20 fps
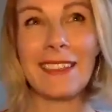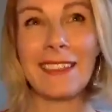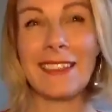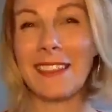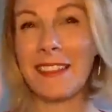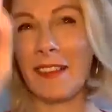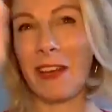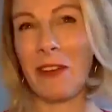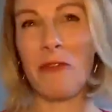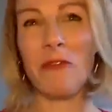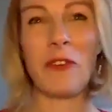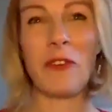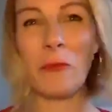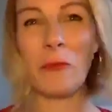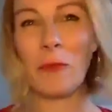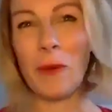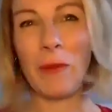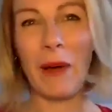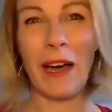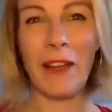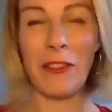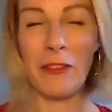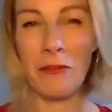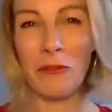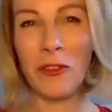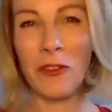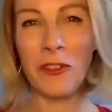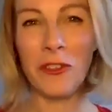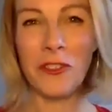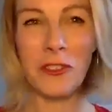a film about the
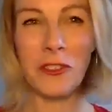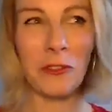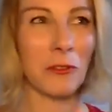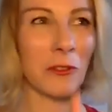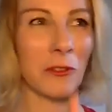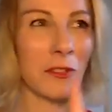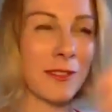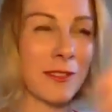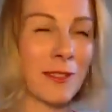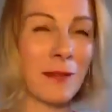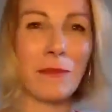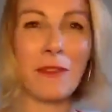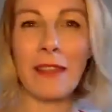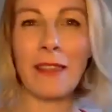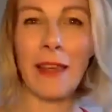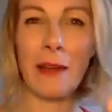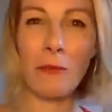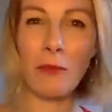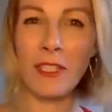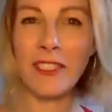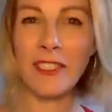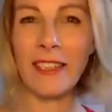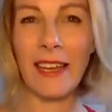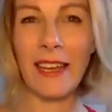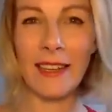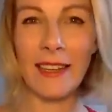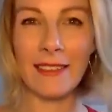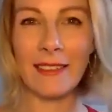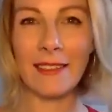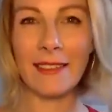future or something they wish they
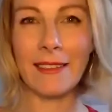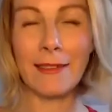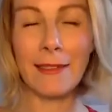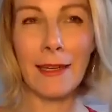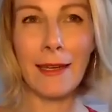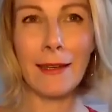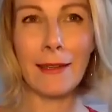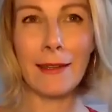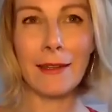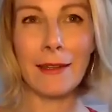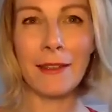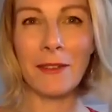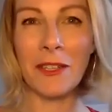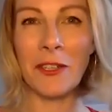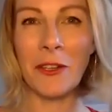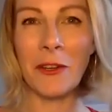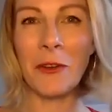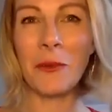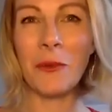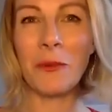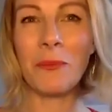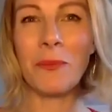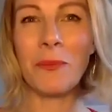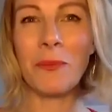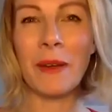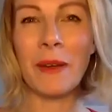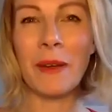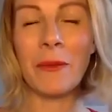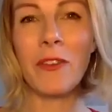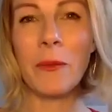hadn't have said, and
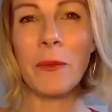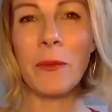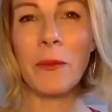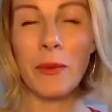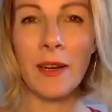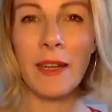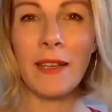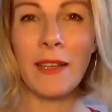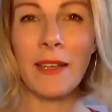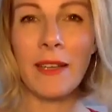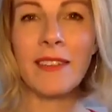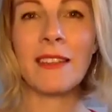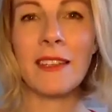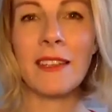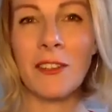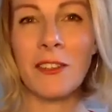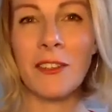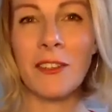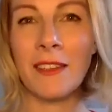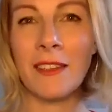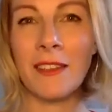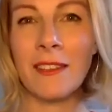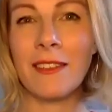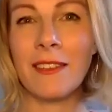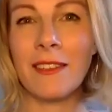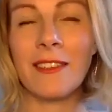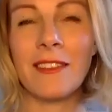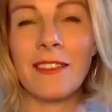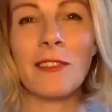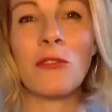but if you're present, this
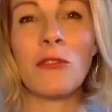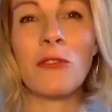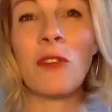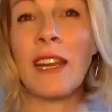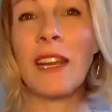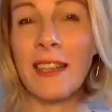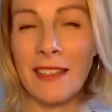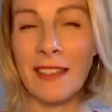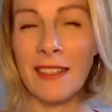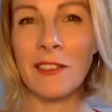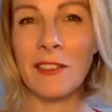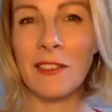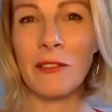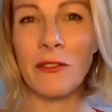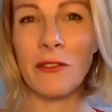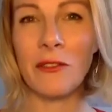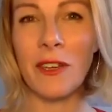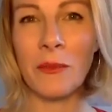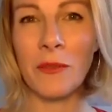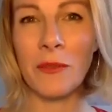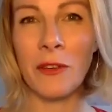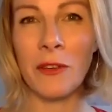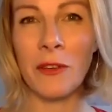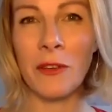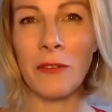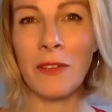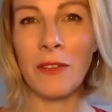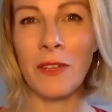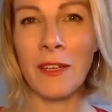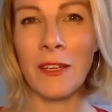serenity sort of comes
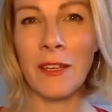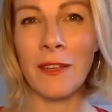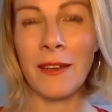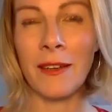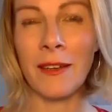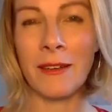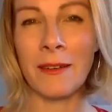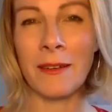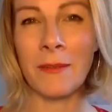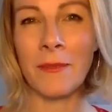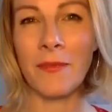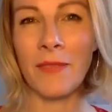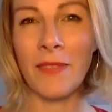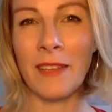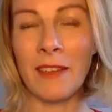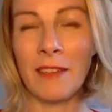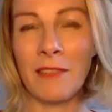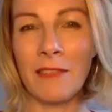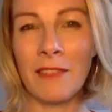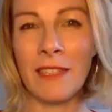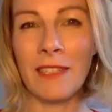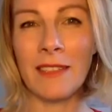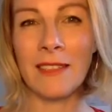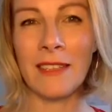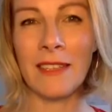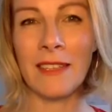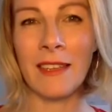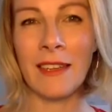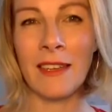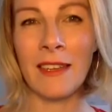over you. I can really
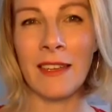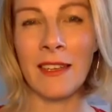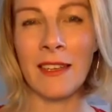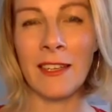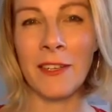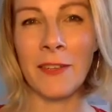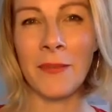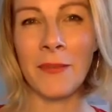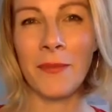see that in you.